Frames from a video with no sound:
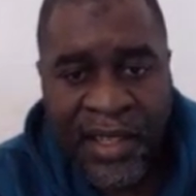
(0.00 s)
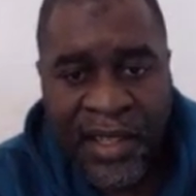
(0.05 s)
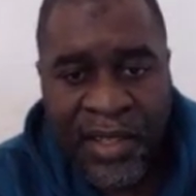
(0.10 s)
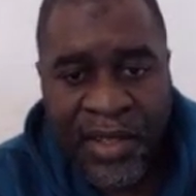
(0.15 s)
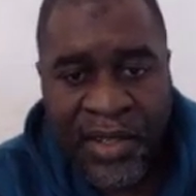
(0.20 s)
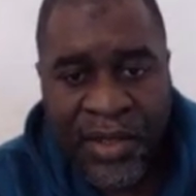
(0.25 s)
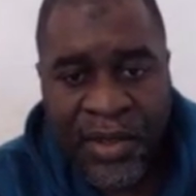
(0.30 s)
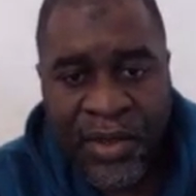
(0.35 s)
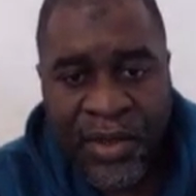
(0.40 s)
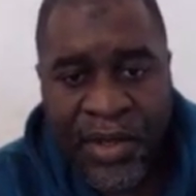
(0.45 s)

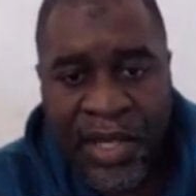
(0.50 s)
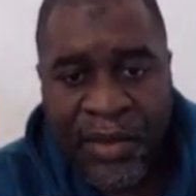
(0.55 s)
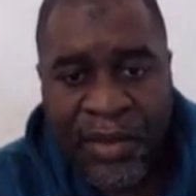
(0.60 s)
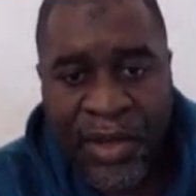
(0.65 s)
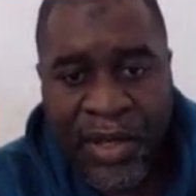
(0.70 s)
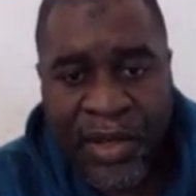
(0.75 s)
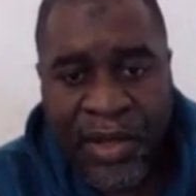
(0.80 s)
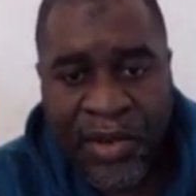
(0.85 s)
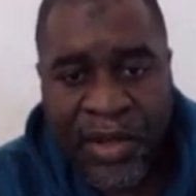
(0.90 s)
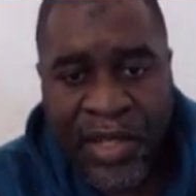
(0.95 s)
So let
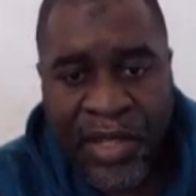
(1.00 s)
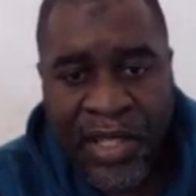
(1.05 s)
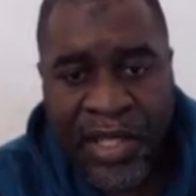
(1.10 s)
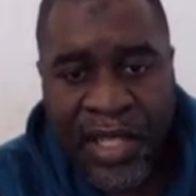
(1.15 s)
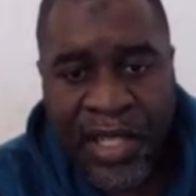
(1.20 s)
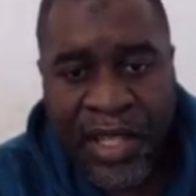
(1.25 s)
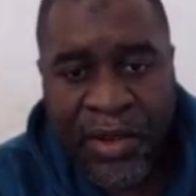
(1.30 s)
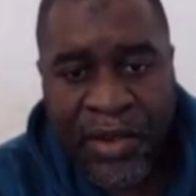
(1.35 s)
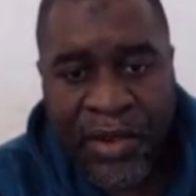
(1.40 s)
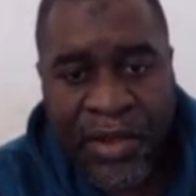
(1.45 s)
me
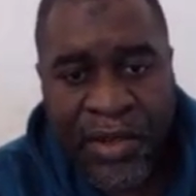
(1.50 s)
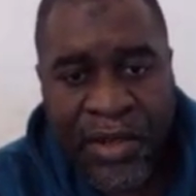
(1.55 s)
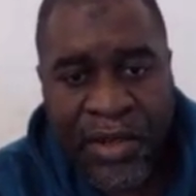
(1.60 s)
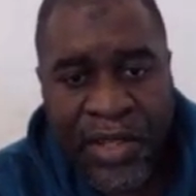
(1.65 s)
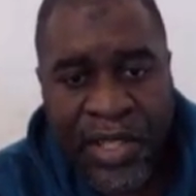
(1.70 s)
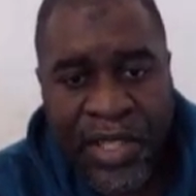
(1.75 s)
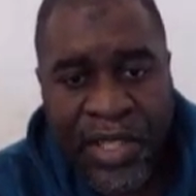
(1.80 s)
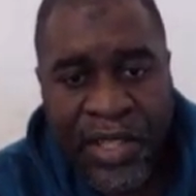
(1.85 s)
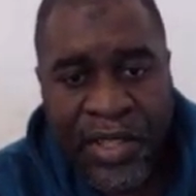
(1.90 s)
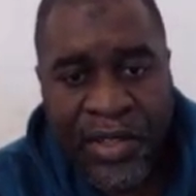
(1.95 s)
click on
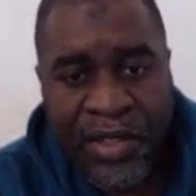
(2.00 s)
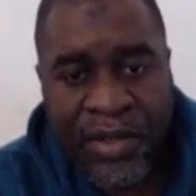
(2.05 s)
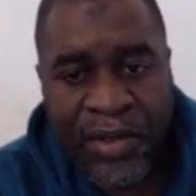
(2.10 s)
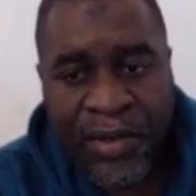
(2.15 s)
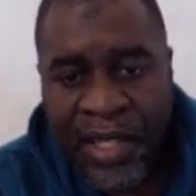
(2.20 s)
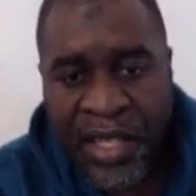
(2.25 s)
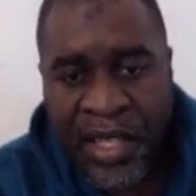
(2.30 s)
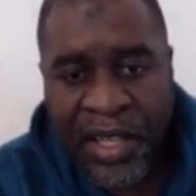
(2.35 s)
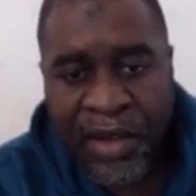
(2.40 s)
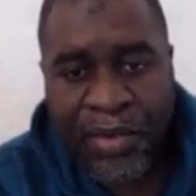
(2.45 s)
continue.
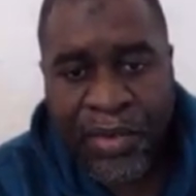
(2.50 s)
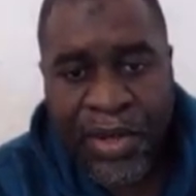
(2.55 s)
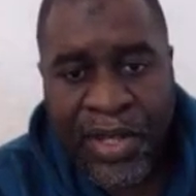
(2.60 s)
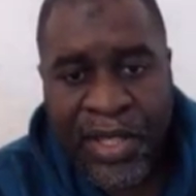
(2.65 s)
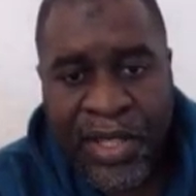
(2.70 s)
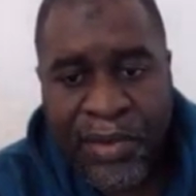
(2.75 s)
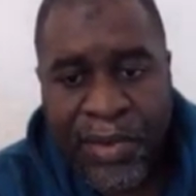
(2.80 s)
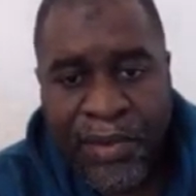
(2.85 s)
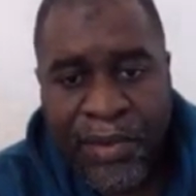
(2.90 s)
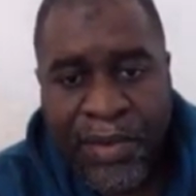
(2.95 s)
It
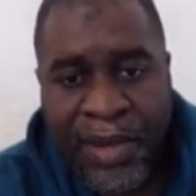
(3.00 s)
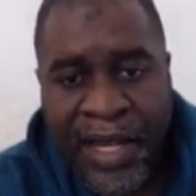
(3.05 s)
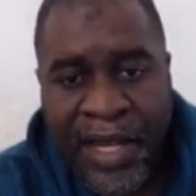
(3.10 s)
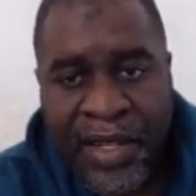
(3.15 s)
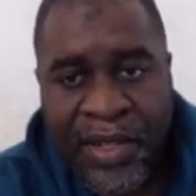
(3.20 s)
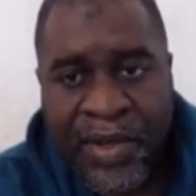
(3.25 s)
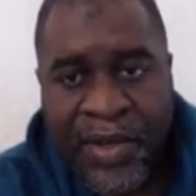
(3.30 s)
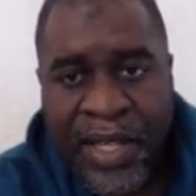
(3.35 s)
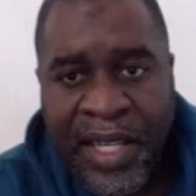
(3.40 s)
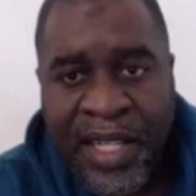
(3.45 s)
brings me
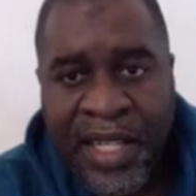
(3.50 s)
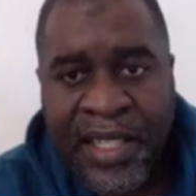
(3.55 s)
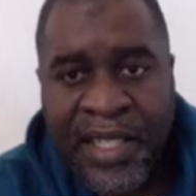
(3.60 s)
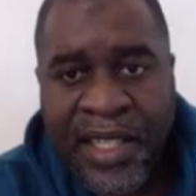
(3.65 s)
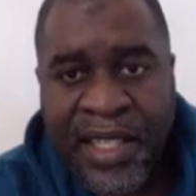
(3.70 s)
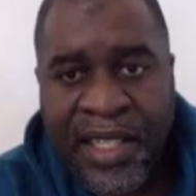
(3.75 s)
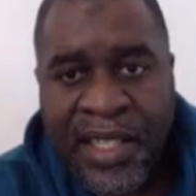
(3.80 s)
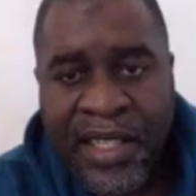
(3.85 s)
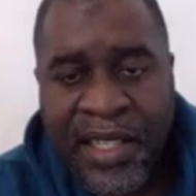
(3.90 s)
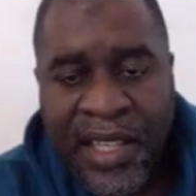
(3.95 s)
back to
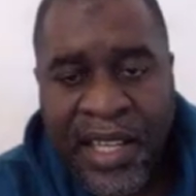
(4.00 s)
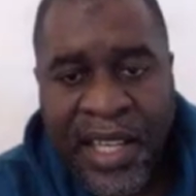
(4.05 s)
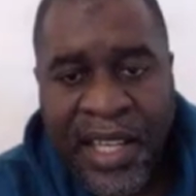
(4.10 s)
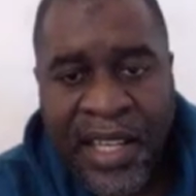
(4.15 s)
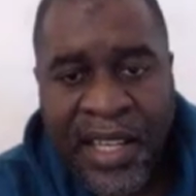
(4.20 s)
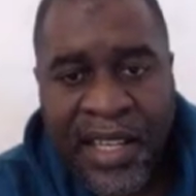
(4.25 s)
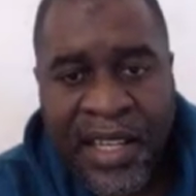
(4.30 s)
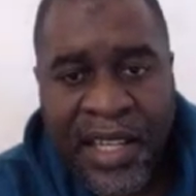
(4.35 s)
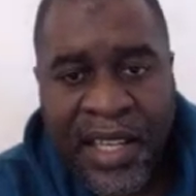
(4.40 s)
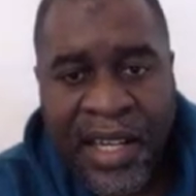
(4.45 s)
Exness,
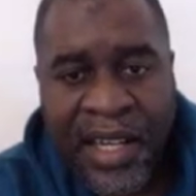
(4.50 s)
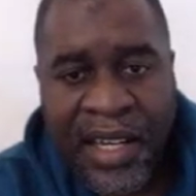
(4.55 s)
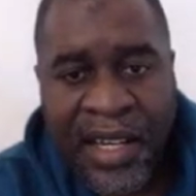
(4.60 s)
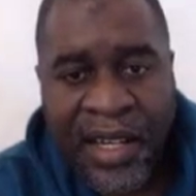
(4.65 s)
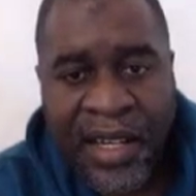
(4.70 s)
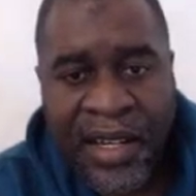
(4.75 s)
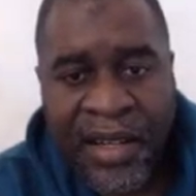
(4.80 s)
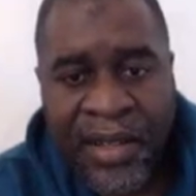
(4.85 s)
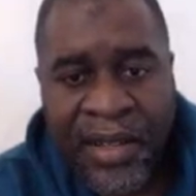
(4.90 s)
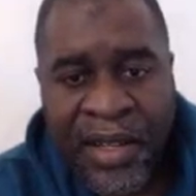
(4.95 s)
and
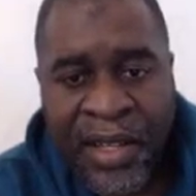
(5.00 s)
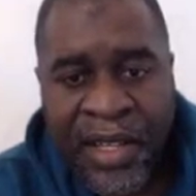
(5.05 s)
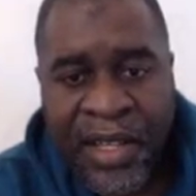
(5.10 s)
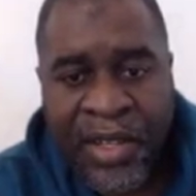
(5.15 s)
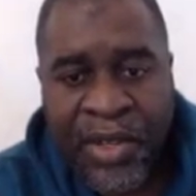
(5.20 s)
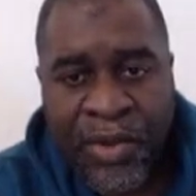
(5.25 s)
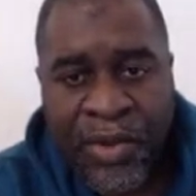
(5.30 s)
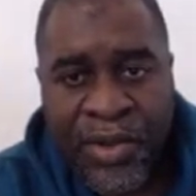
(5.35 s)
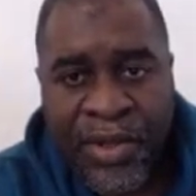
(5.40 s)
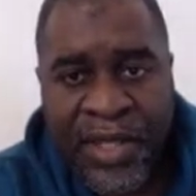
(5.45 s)

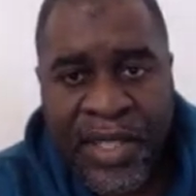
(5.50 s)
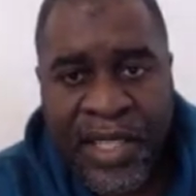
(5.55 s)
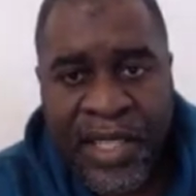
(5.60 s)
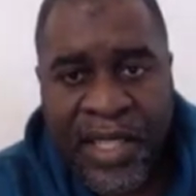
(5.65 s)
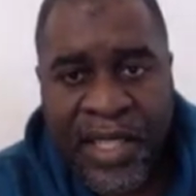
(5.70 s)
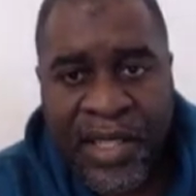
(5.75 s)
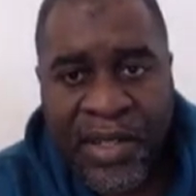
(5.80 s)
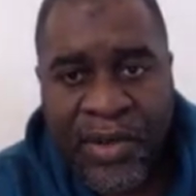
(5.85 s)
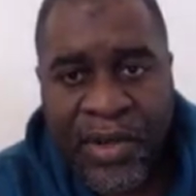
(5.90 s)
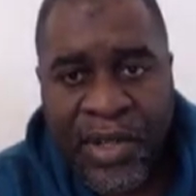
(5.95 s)
you'll
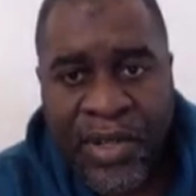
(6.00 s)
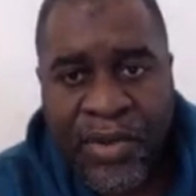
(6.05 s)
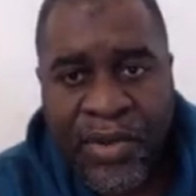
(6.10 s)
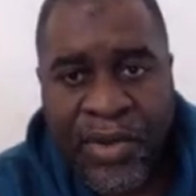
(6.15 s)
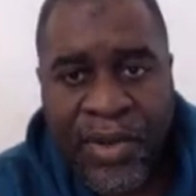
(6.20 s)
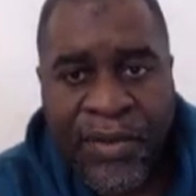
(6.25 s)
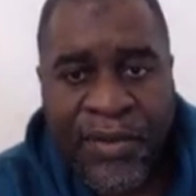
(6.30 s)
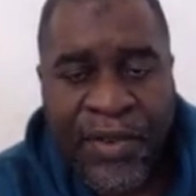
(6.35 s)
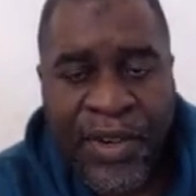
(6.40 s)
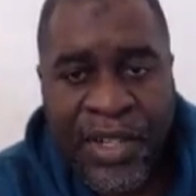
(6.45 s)
see it's going to
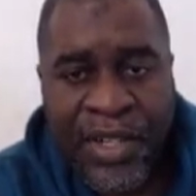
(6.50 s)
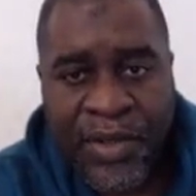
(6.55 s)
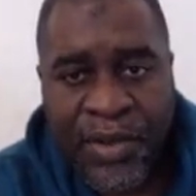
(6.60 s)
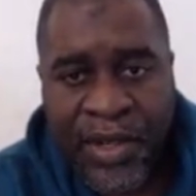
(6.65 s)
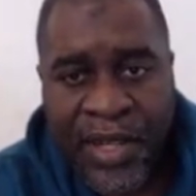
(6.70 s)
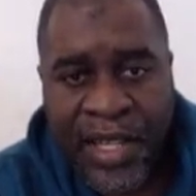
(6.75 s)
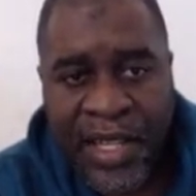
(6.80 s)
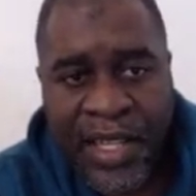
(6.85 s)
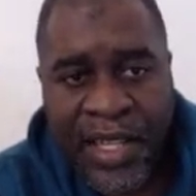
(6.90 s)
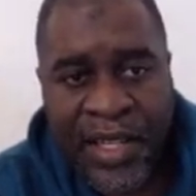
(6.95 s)
refresh.
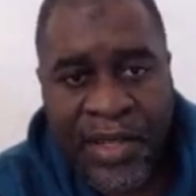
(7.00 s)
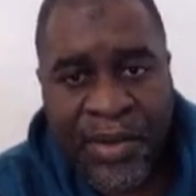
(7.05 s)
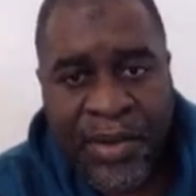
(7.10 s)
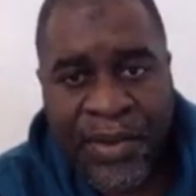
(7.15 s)
Okay, it has